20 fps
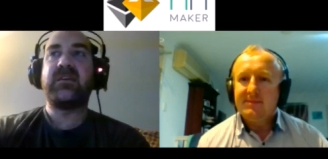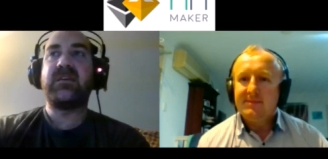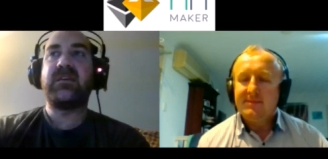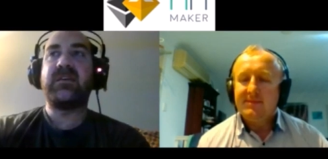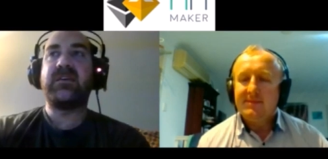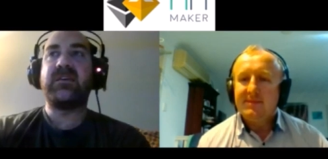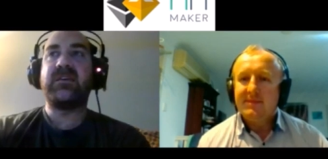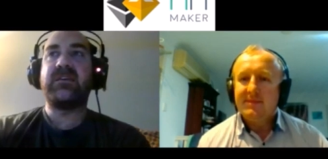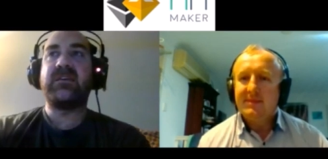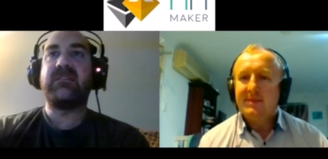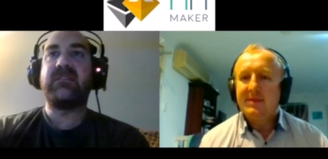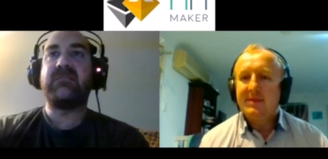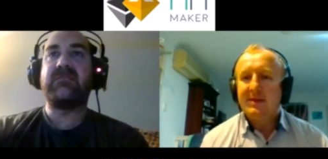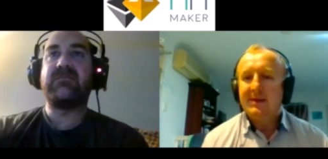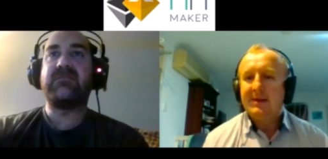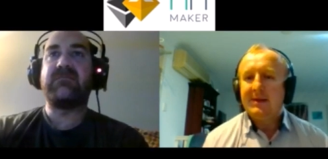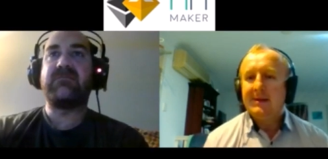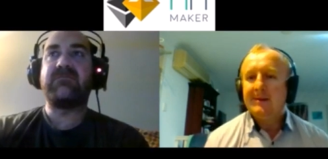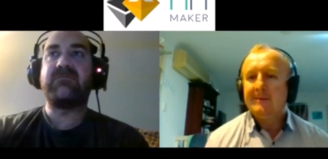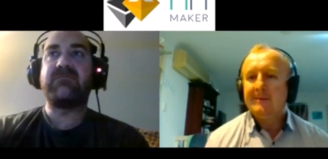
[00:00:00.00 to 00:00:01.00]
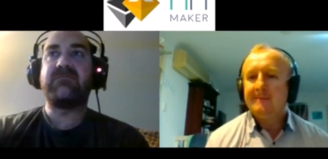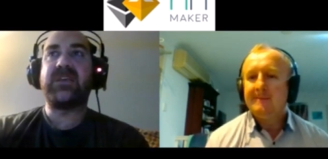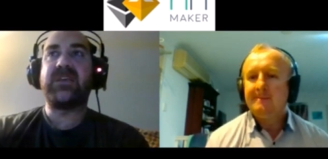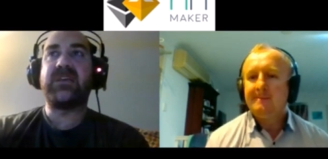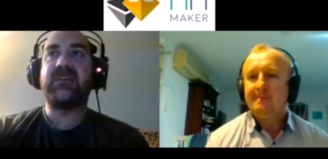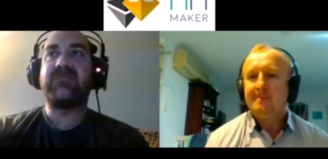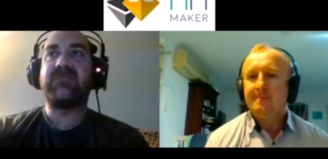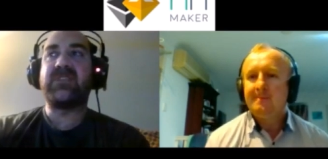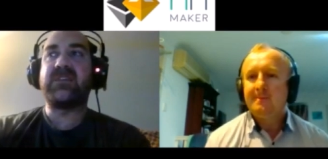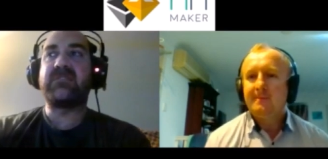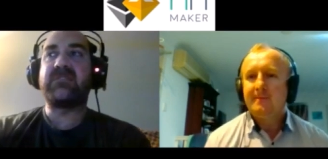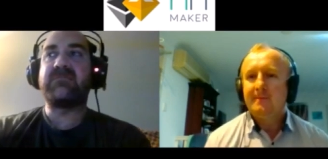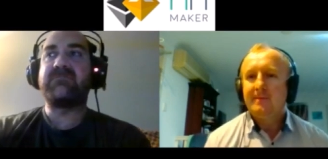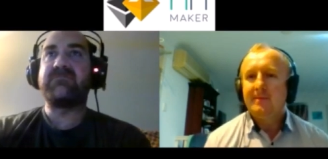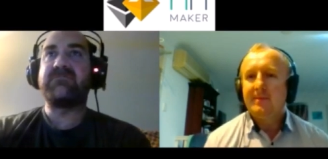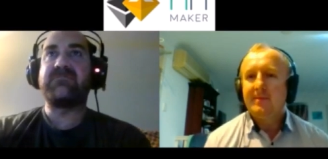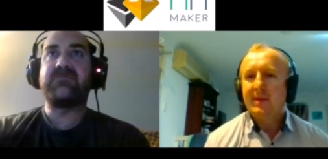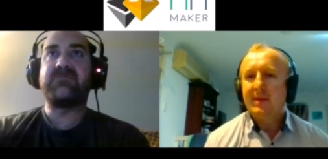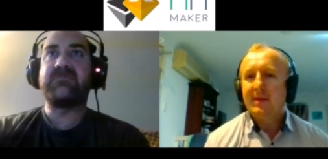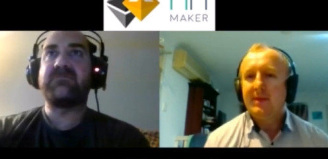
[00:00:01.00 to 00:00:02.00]
Speaker 1: and we have like
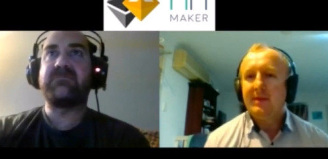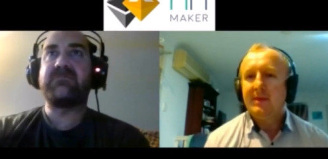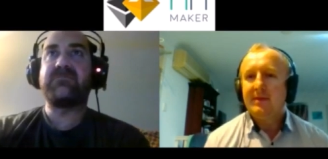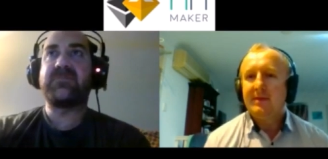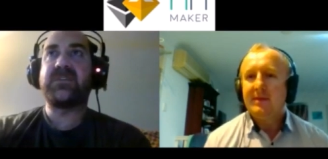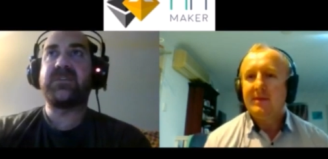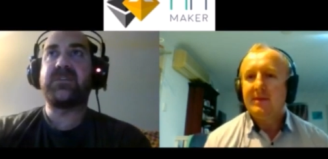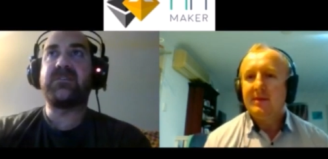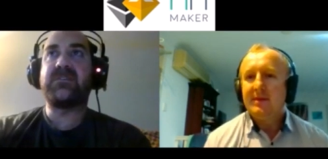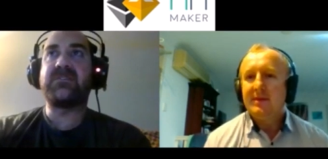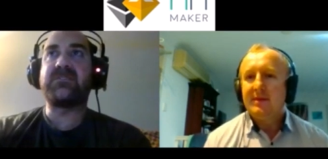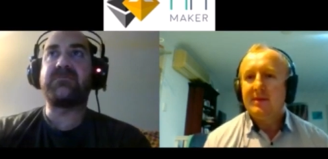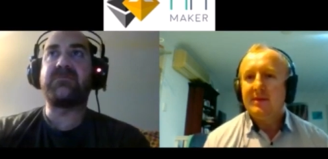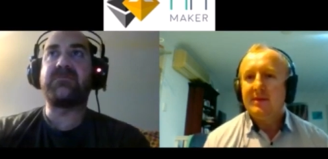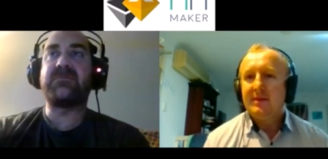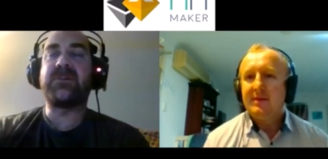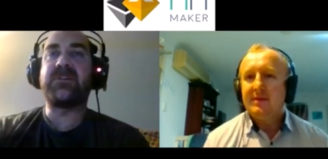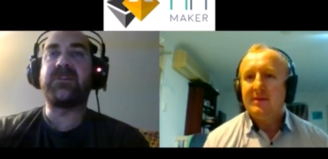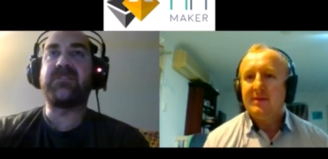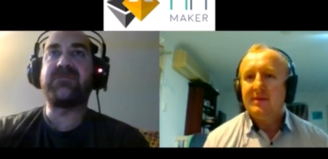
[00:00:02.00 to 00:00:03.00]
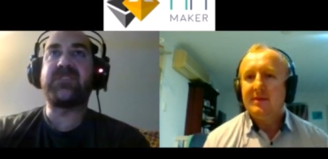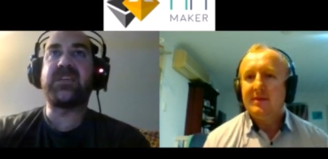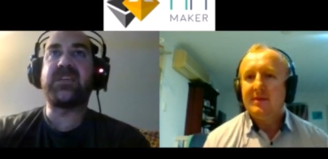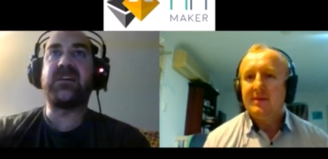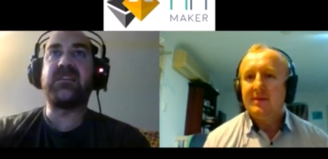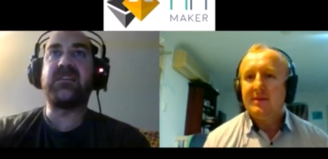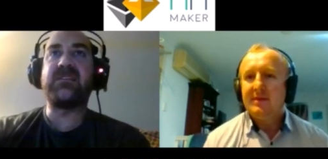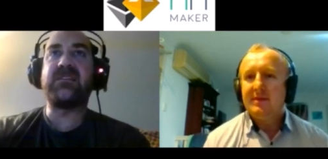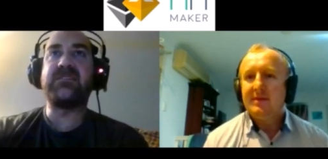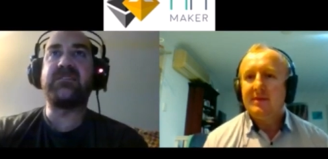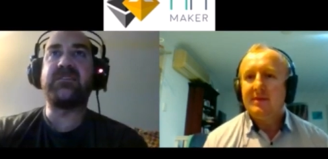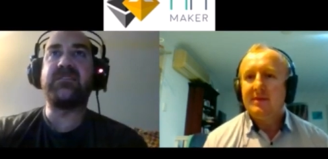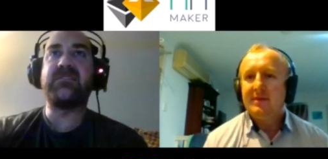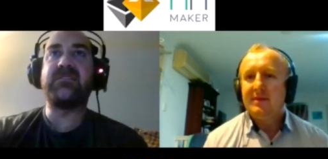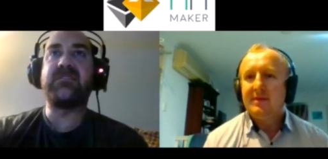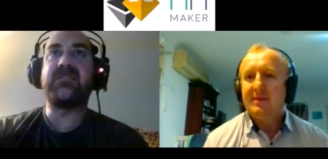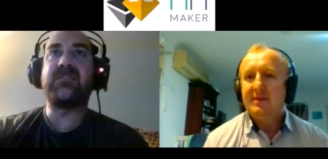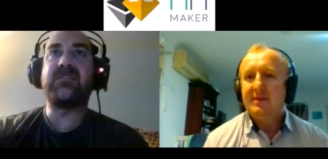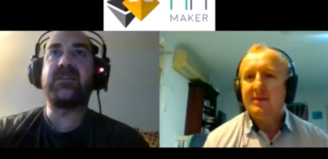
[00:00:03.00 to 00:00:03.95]
an awesome amount of talent here,